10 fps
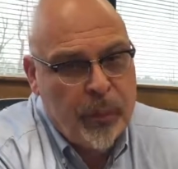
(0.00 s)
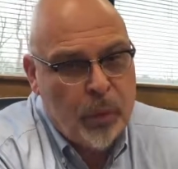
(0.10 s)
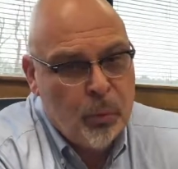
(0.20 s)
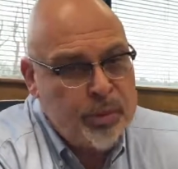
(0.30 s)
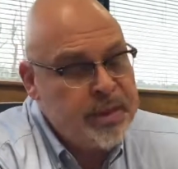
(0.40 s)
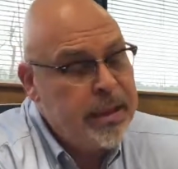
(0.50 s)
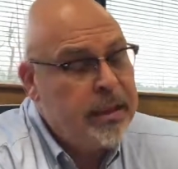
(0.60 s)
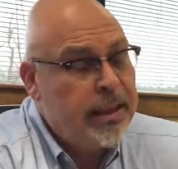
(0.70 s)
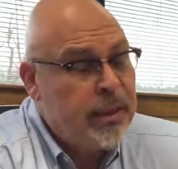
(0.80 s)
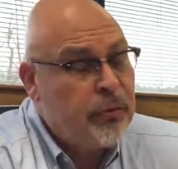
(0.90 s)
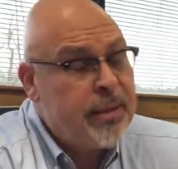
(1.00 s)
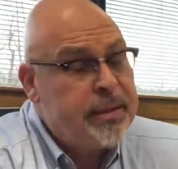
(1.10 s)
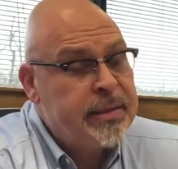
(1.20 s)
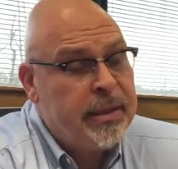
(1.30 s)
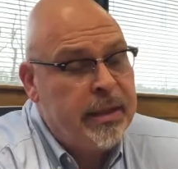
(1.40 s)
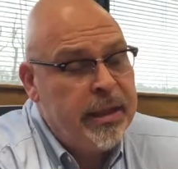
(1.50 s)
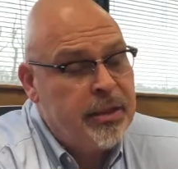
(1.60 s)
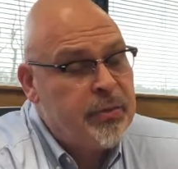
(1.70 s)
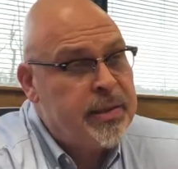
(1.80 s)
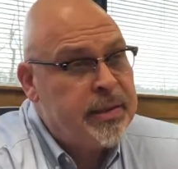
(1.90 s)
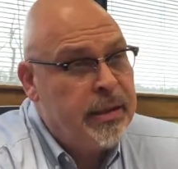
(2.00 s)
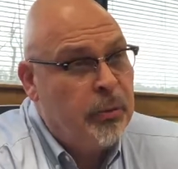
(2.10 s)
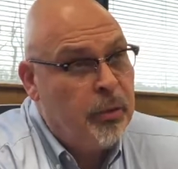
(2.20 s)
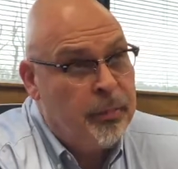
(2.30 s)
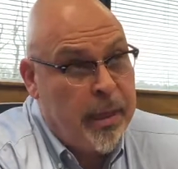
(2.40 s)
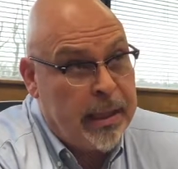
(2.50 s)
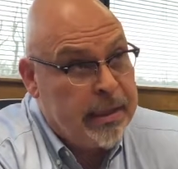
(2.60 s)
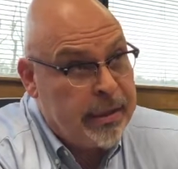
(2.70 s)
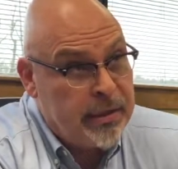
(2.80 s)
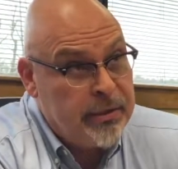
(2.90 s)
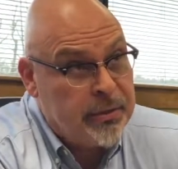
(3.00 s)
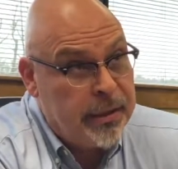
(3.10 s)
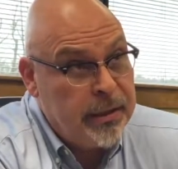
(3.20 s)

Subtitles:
we're seeing an increase in interest in the wood pellet industry.